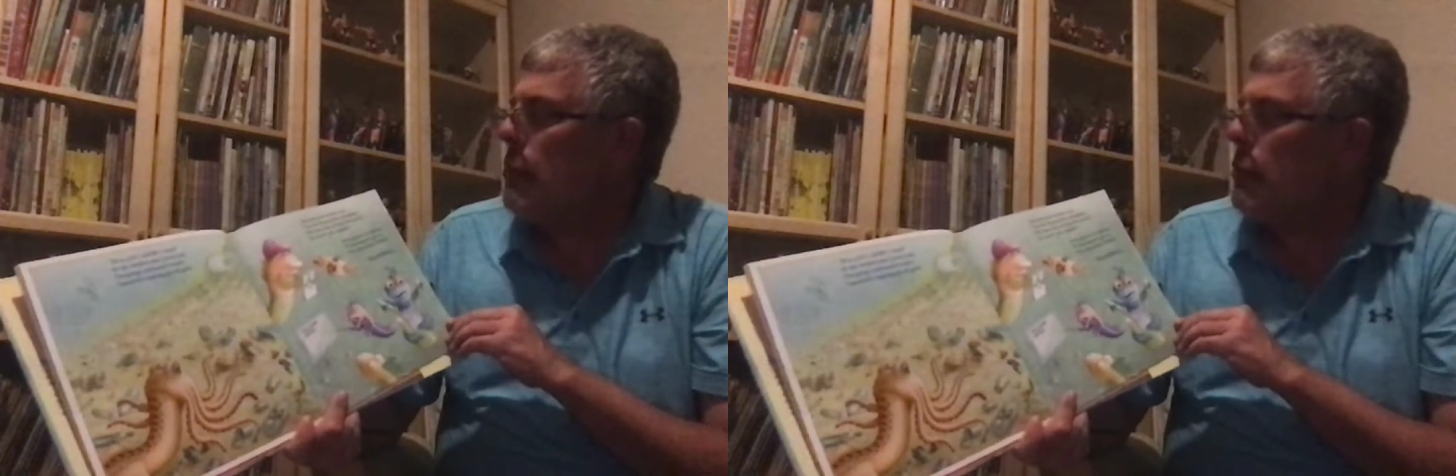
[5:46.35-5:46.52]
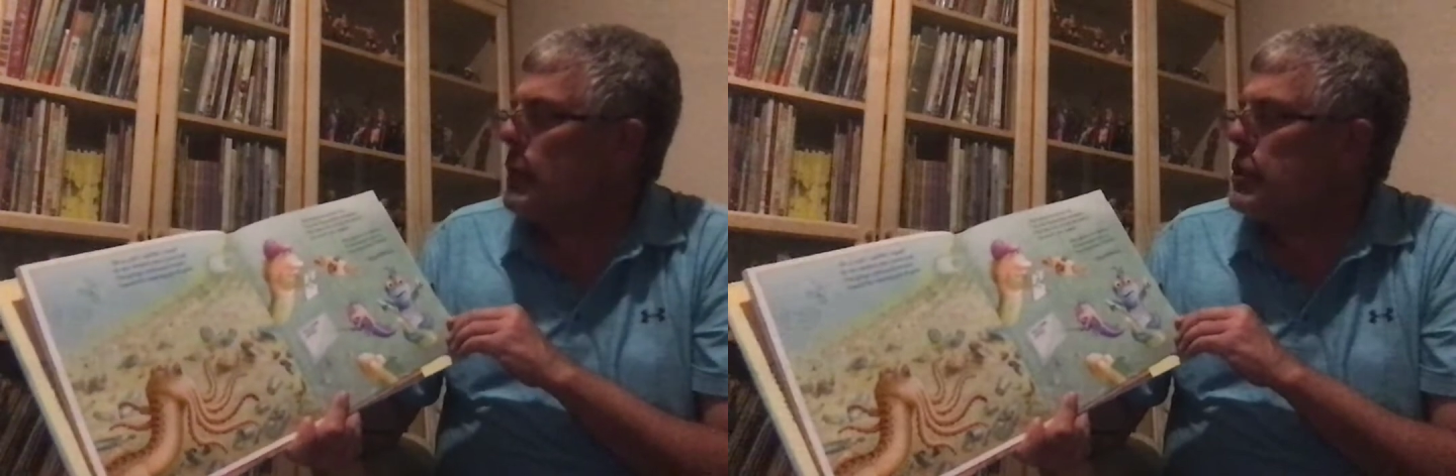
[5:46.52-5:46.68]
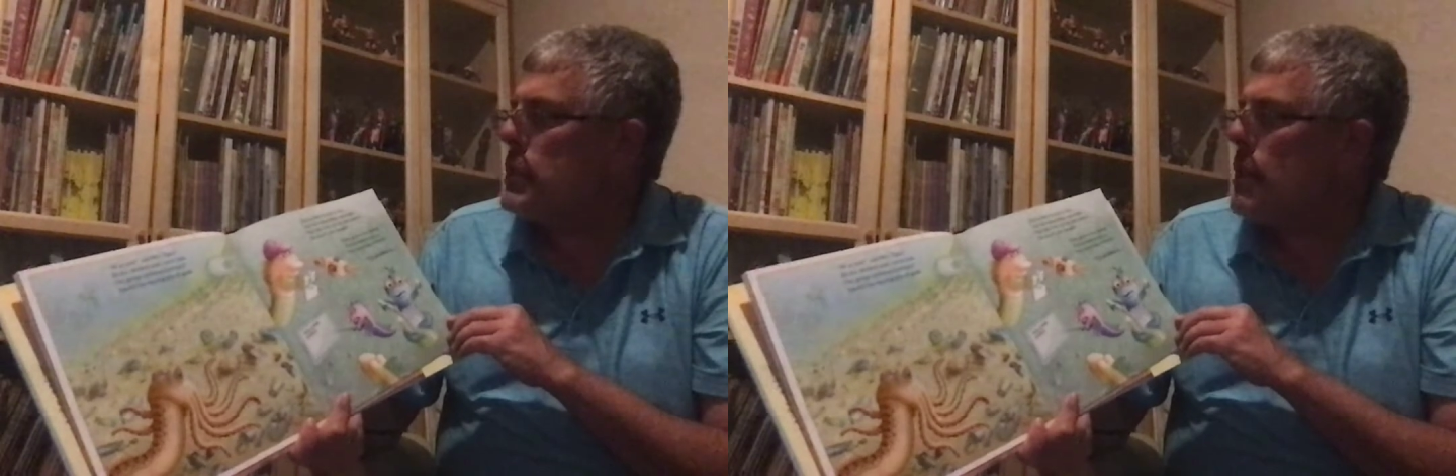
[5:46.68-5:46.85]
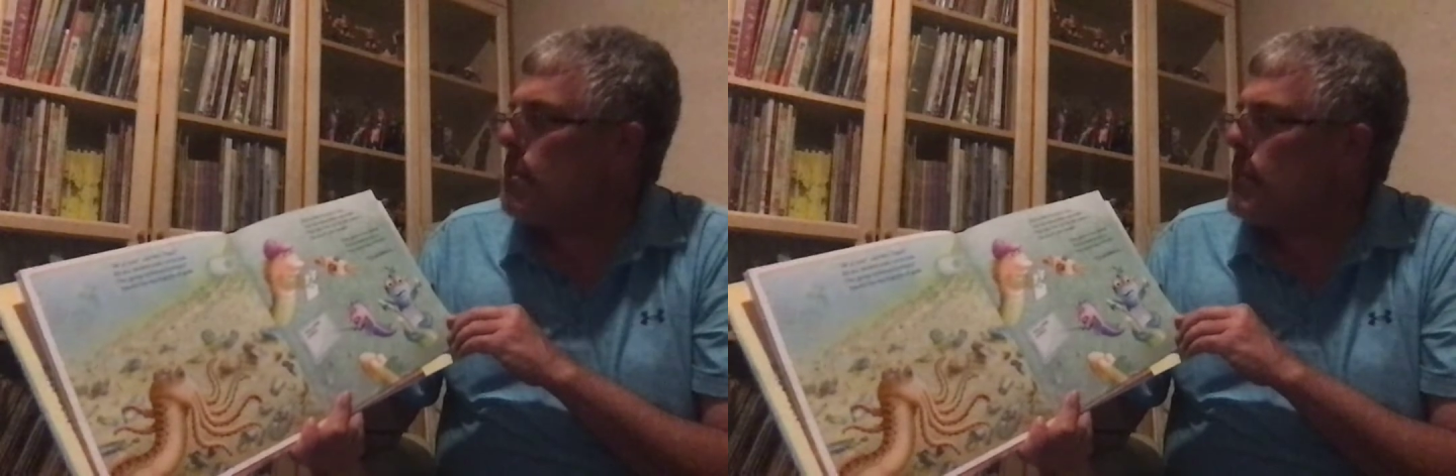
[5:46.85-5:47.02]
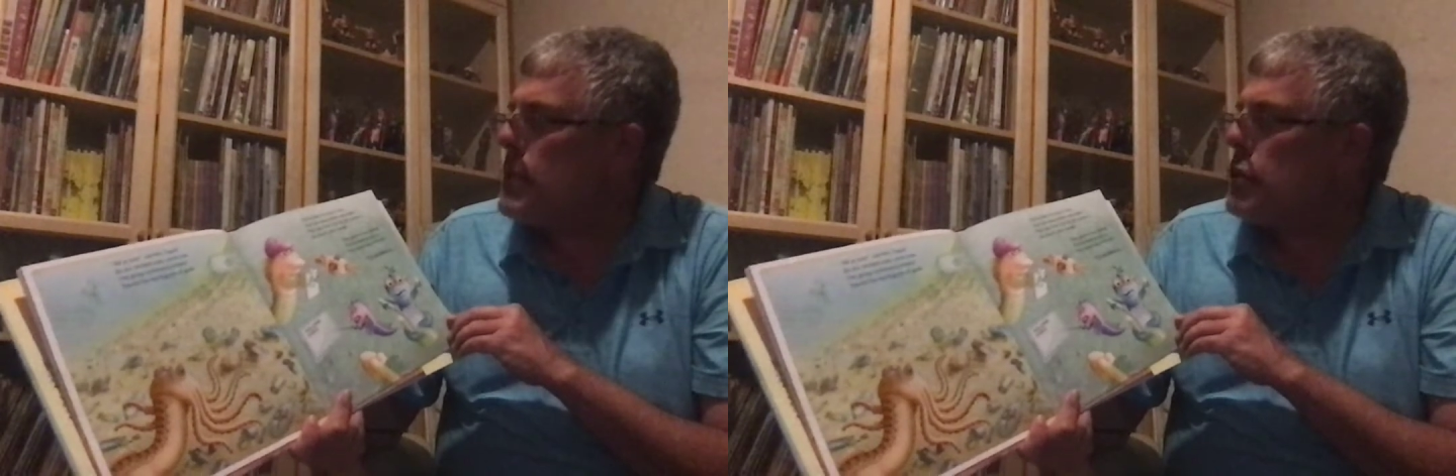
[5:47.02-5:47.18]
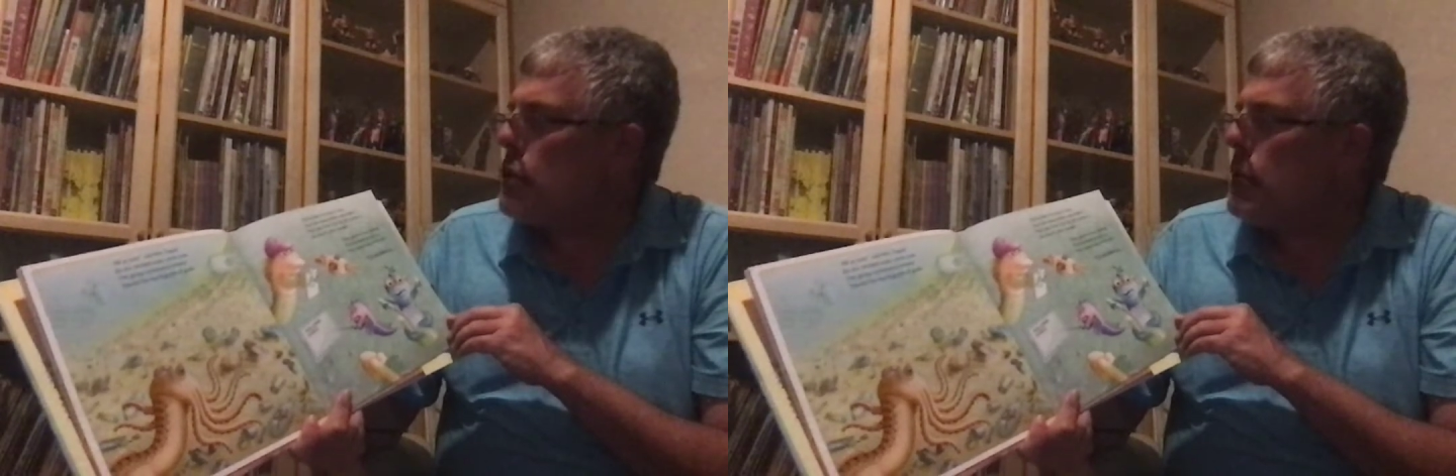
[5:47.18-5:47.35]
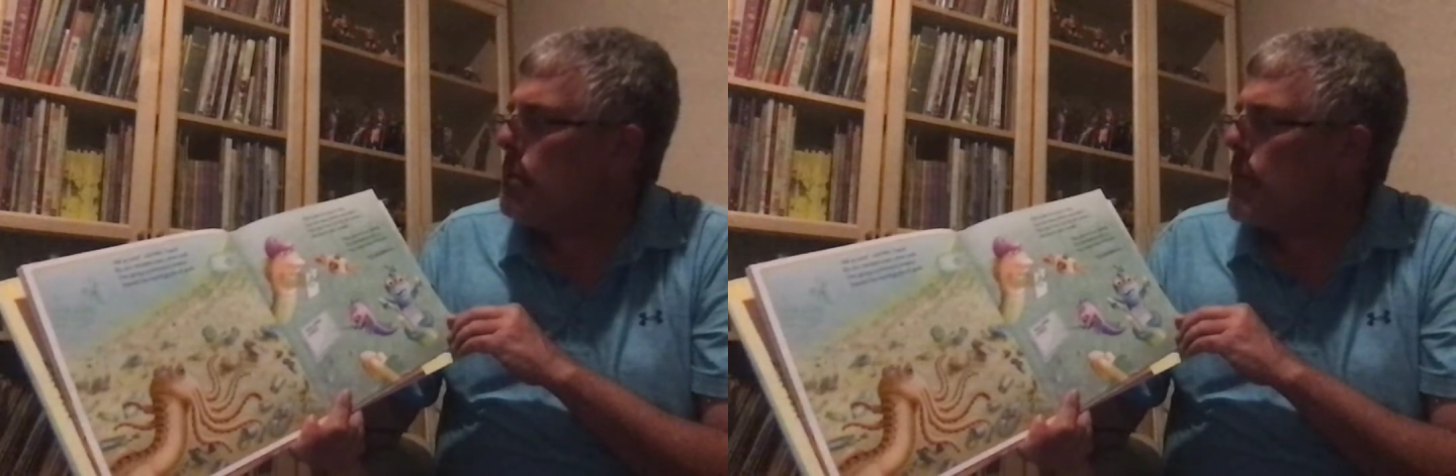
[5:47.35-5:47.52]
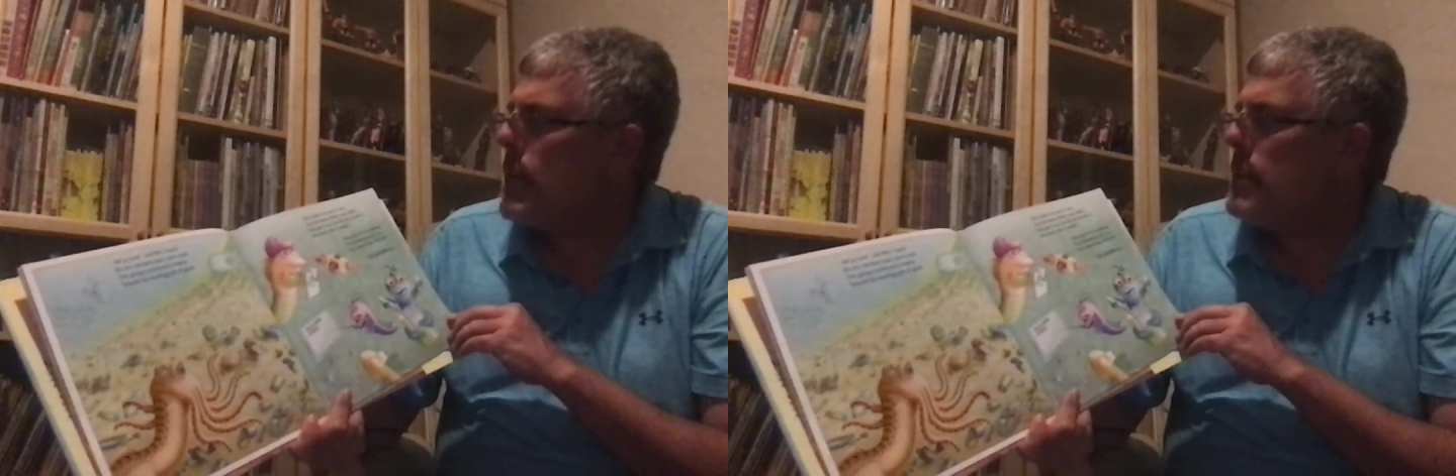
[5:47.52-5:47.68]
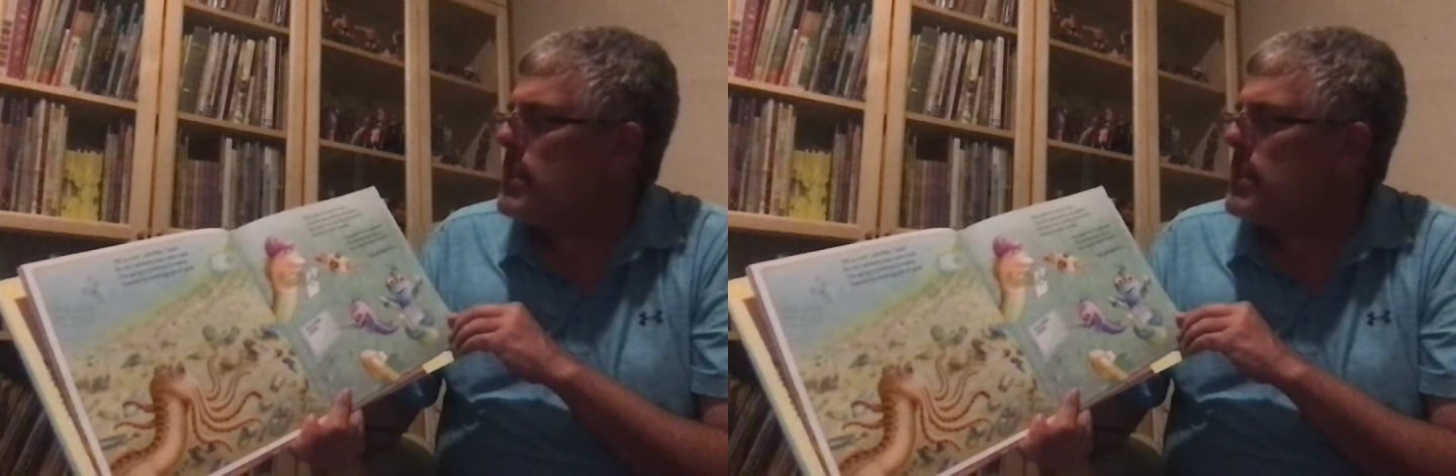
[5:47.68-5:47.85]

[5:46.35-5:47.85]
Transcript: reached the mystery mess.